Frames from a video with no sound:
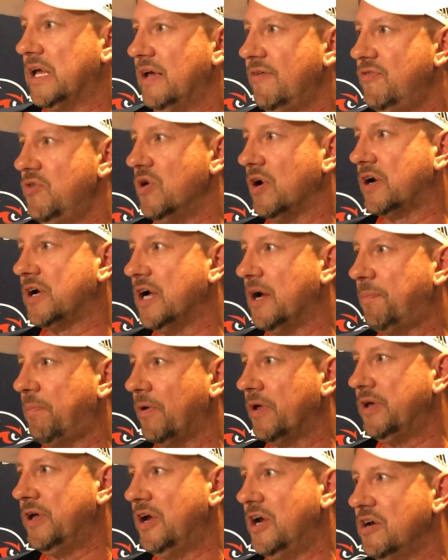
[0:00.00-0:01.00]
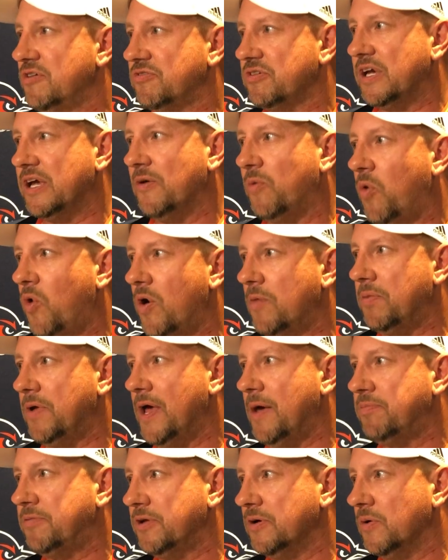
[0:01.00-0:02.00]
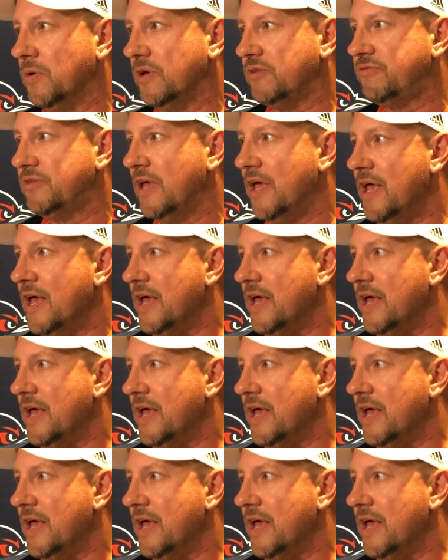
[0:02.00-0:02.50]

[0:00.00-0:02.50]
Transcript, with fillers: give you a couple of years to get warmed up to us.